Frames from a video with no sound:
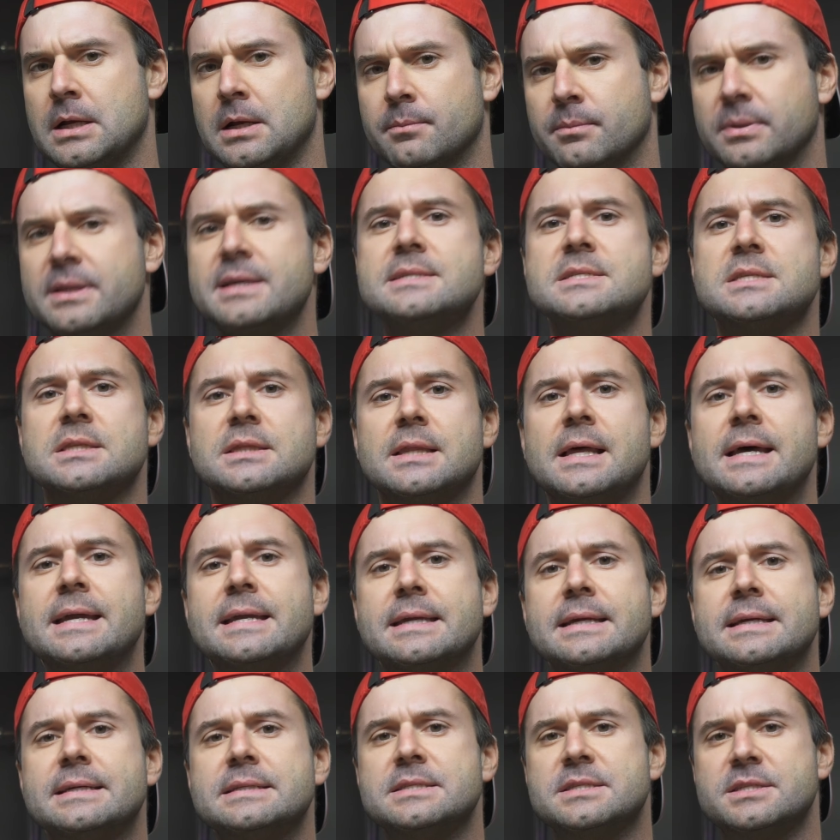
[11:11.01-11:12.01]
Please
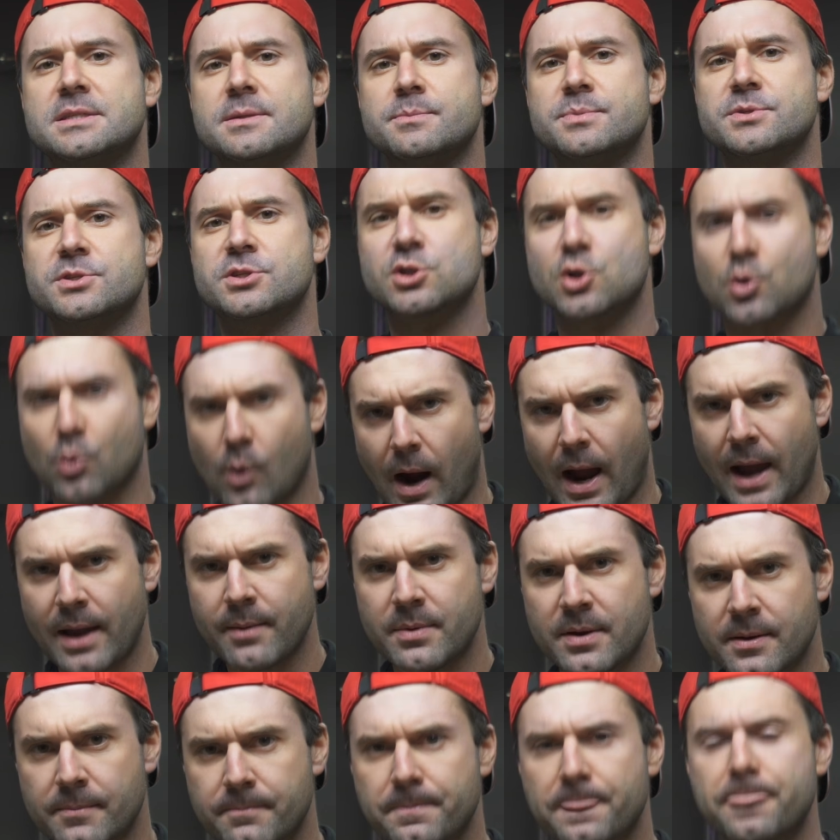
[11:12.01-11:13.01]
like and
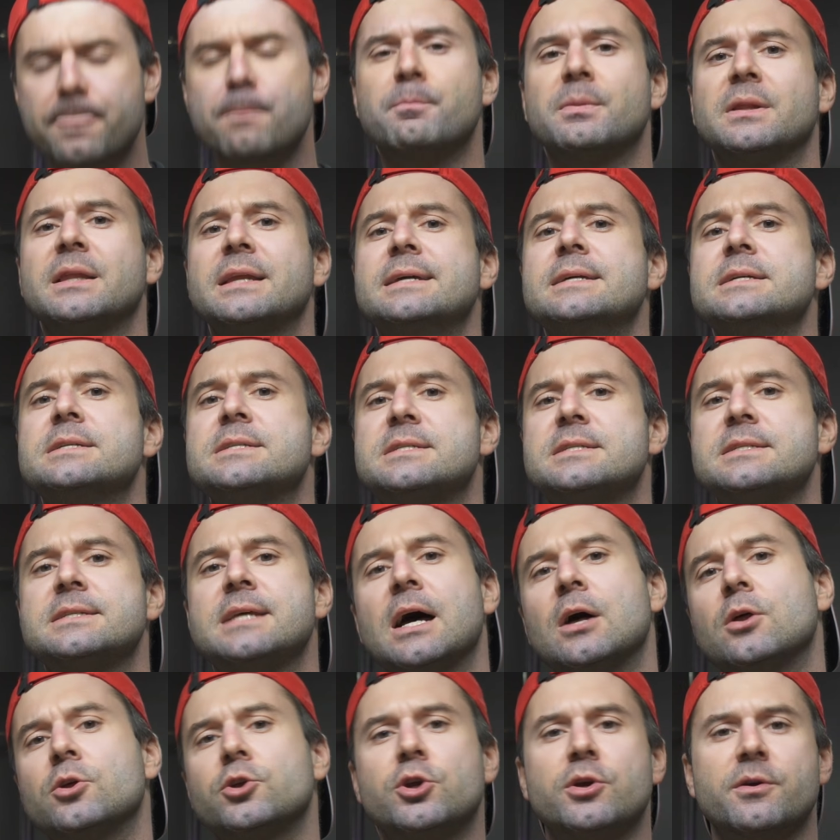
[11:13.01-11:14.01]
subscribe. Please
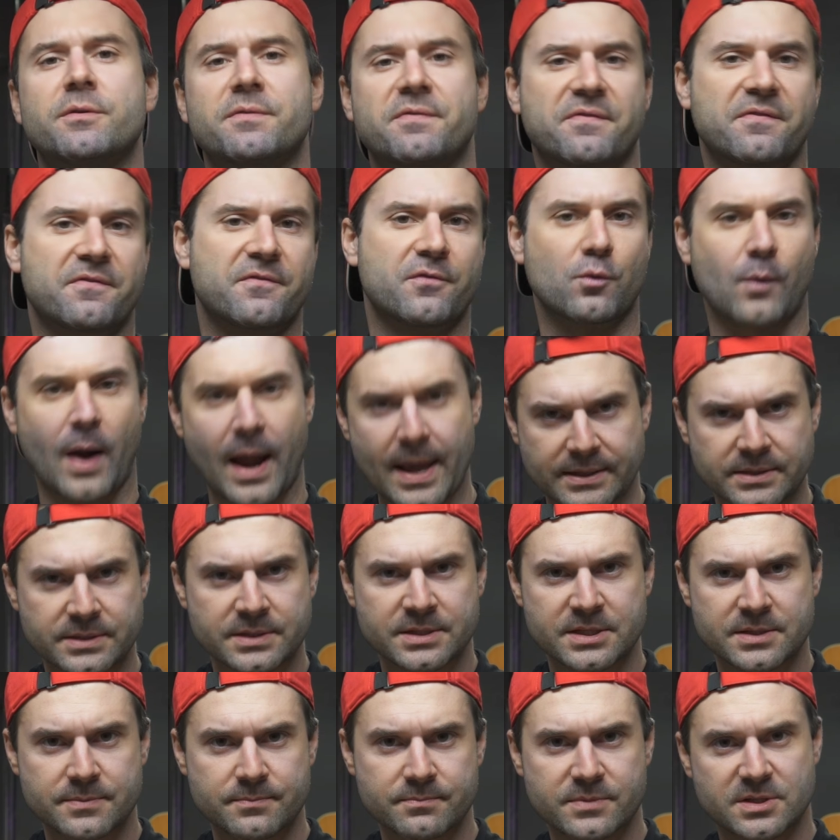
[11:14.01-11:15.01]
tell your
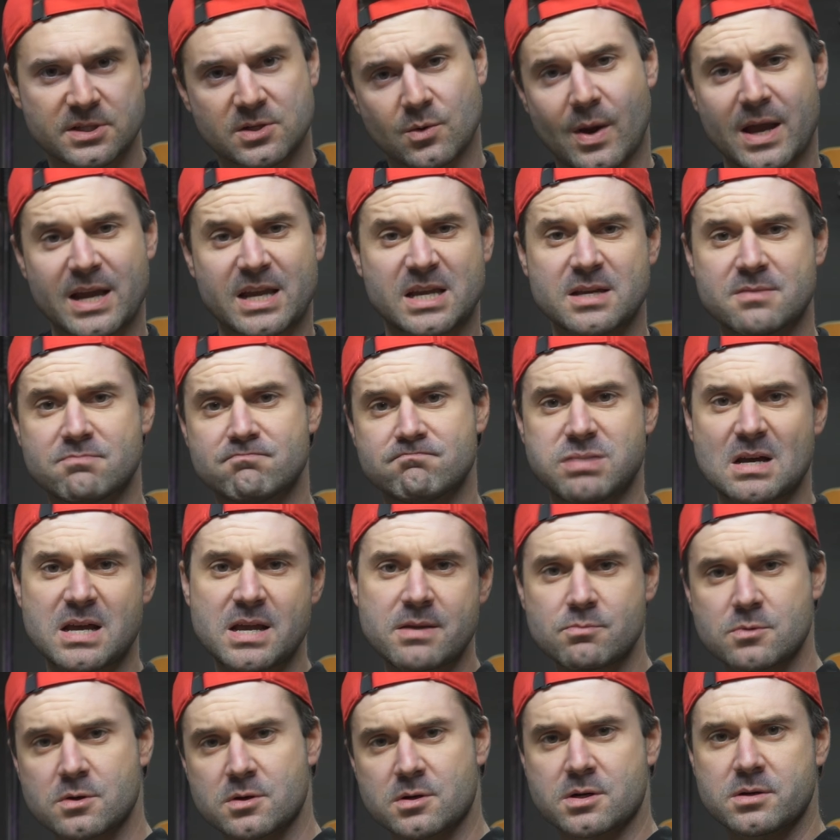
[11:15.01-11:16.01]
friends so I can buy
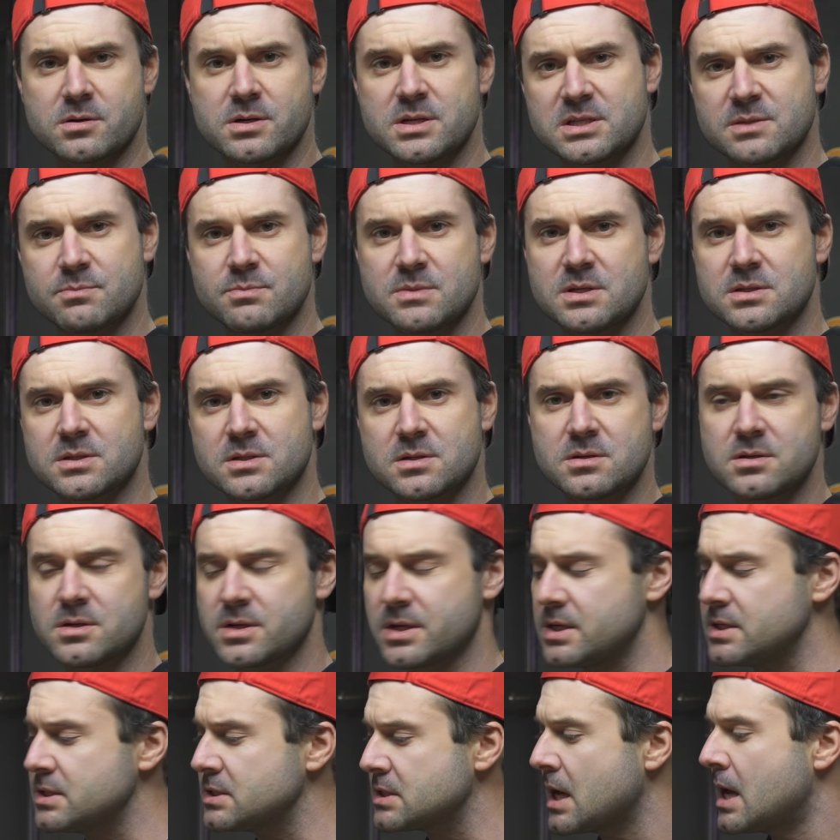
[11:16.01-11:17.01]
more Christmas
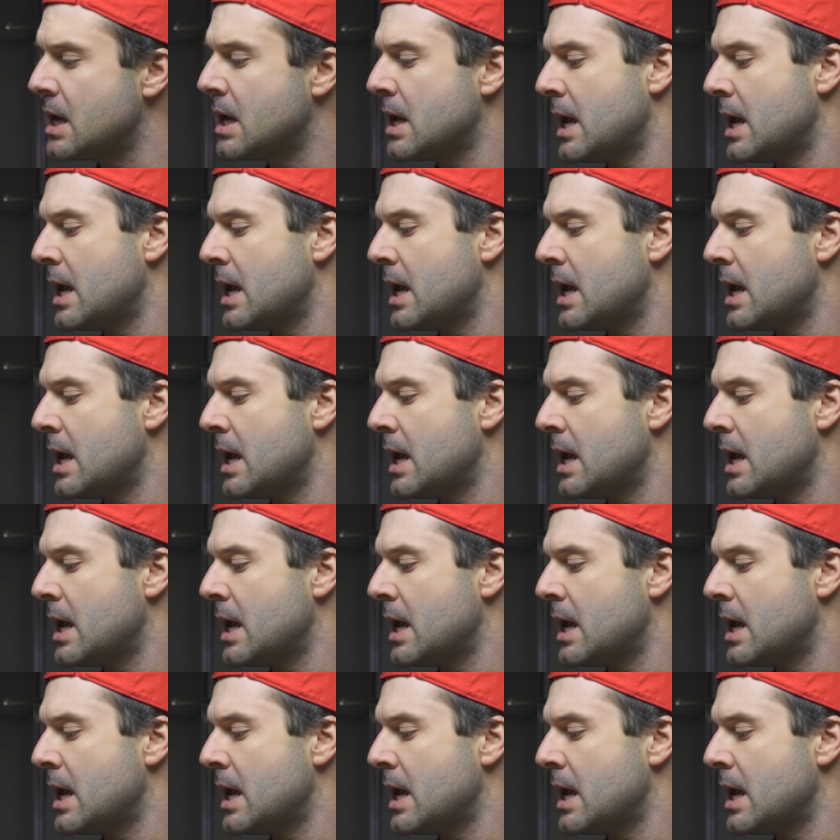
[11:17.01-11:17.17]
cookies.